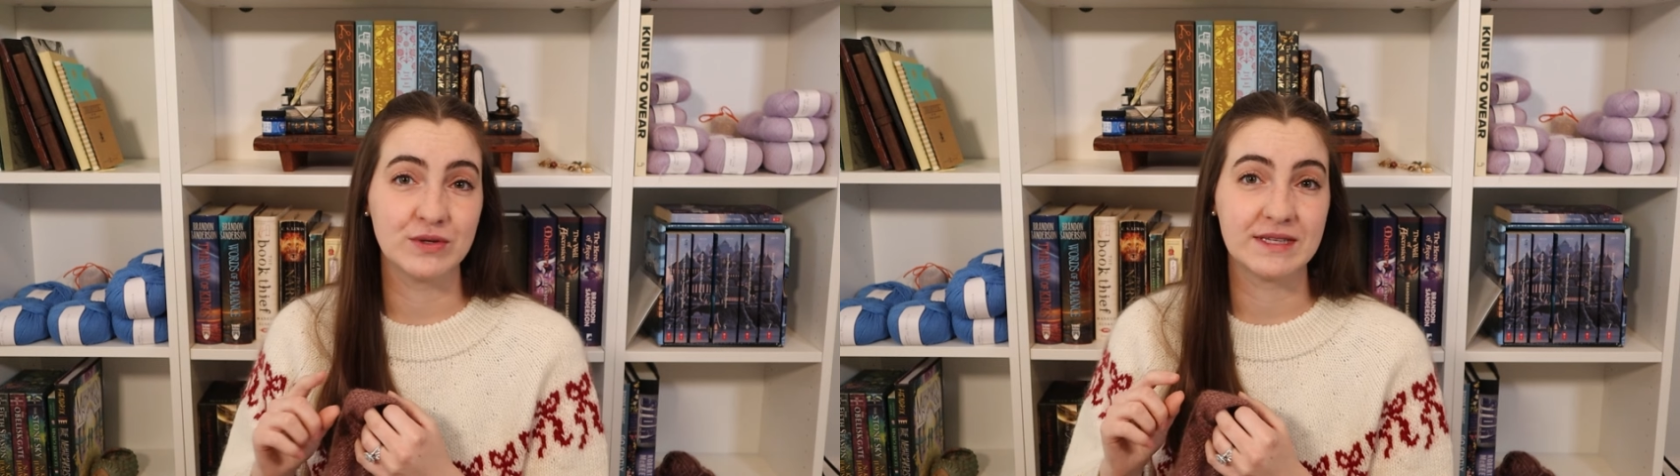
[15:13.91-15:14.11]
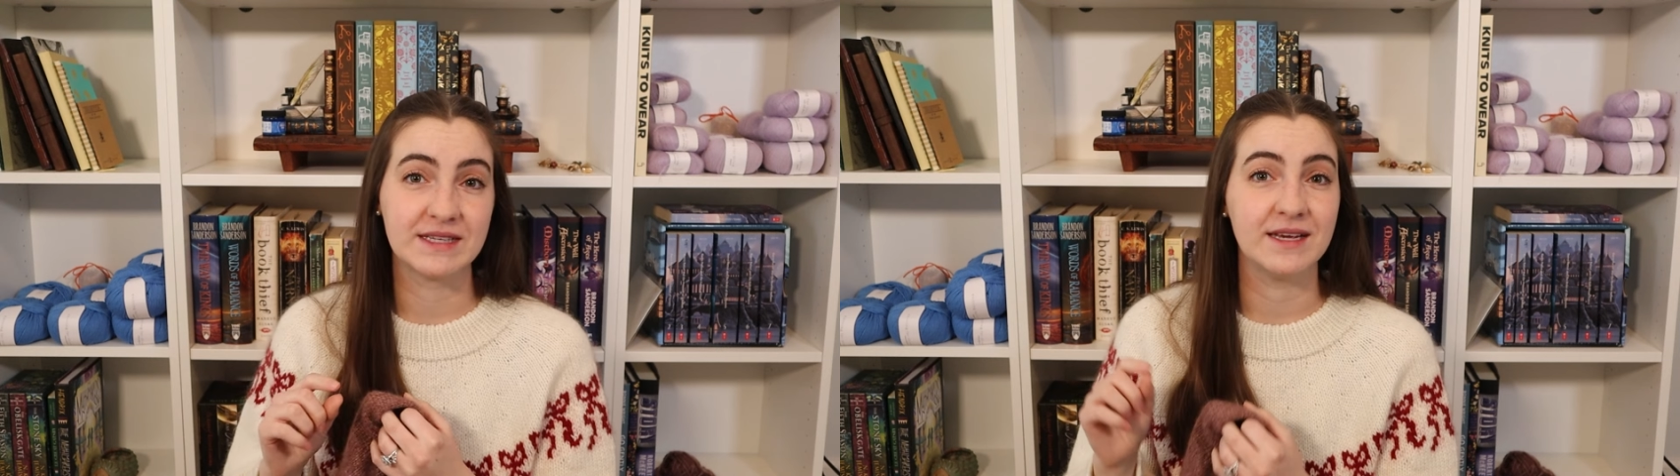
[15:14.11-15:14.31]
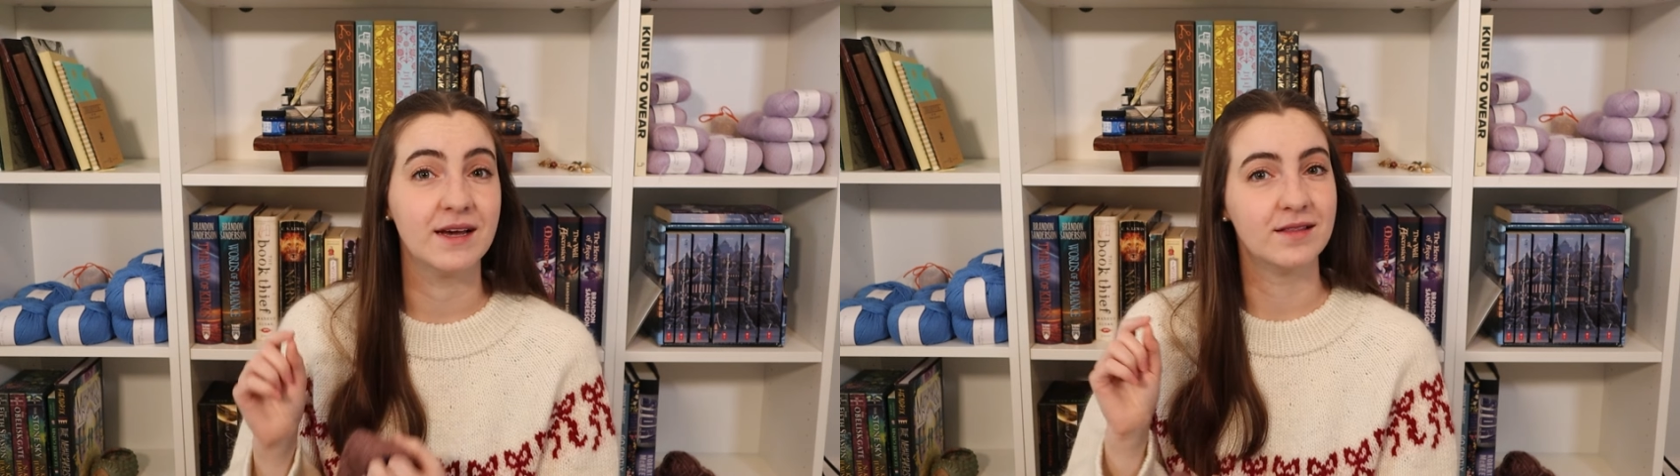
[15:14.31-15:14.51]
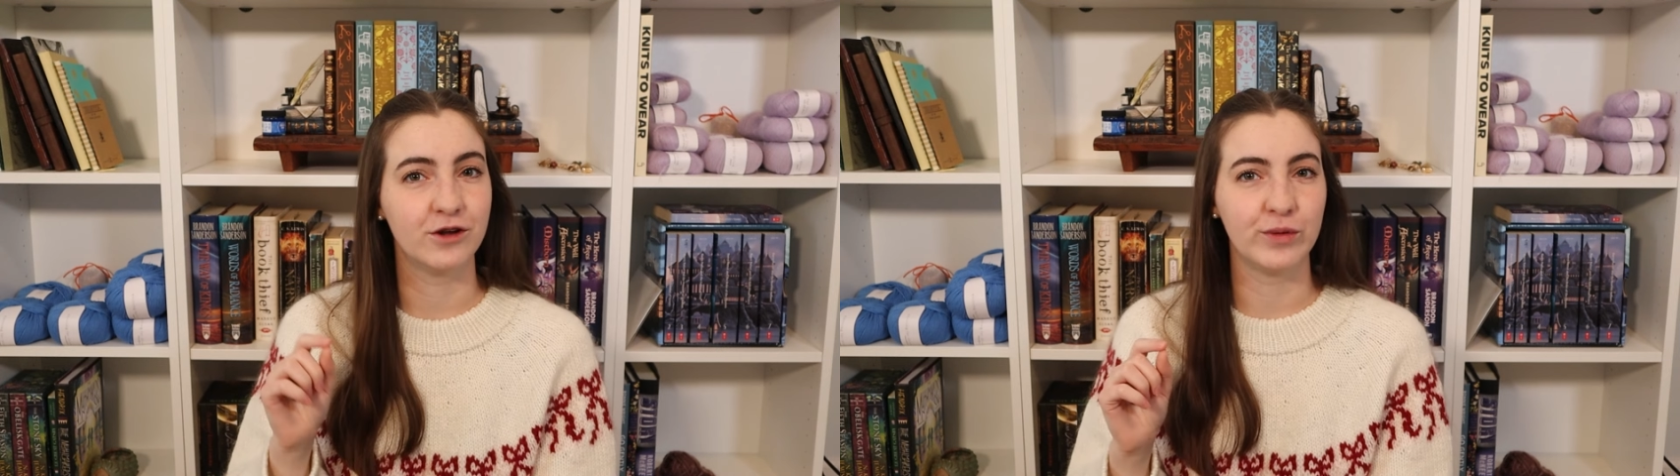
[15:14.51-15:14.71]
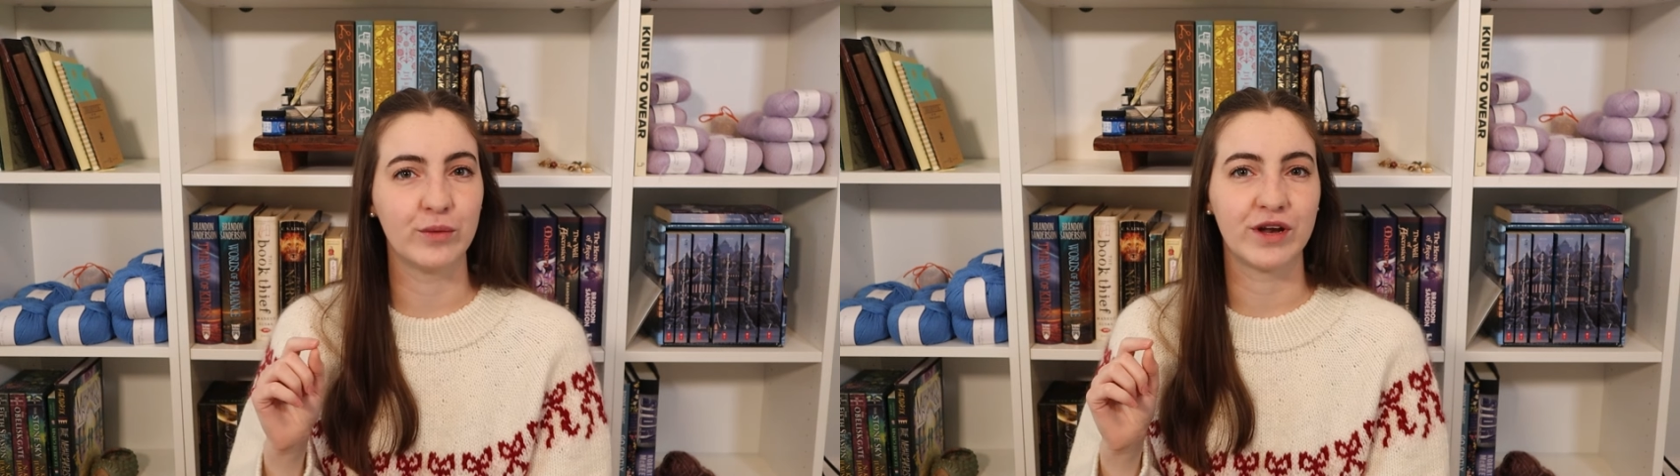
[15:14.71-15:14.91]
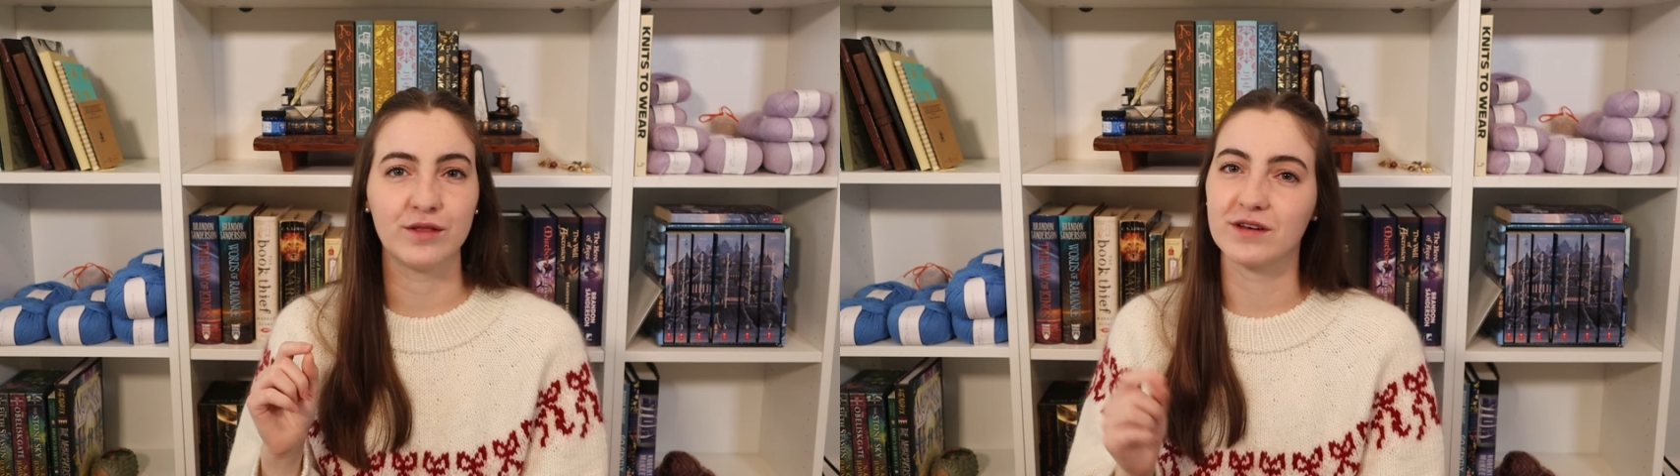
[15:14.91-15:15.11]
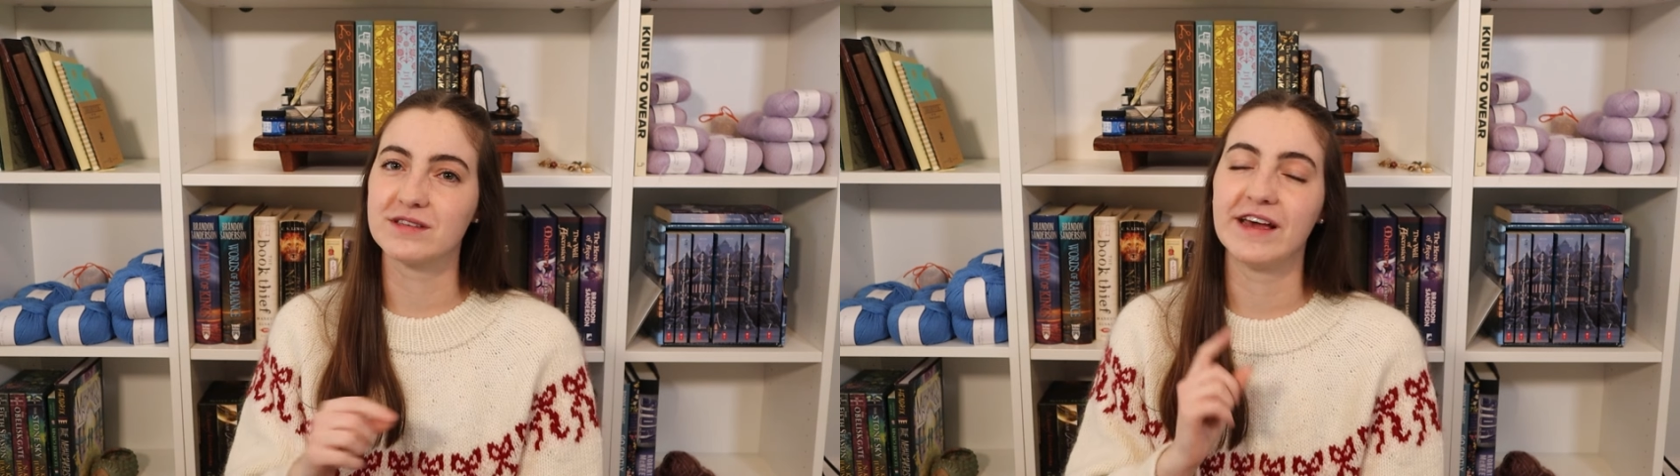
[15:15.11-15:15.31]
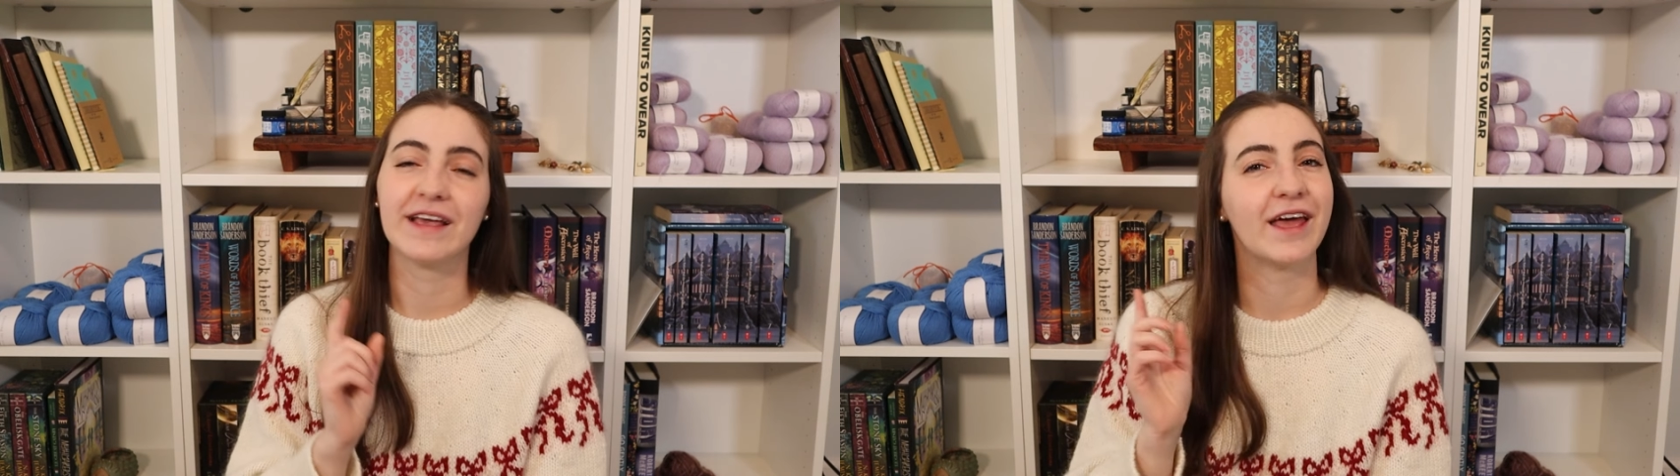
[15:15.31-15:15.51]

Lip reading: can see a little bit what it looks like,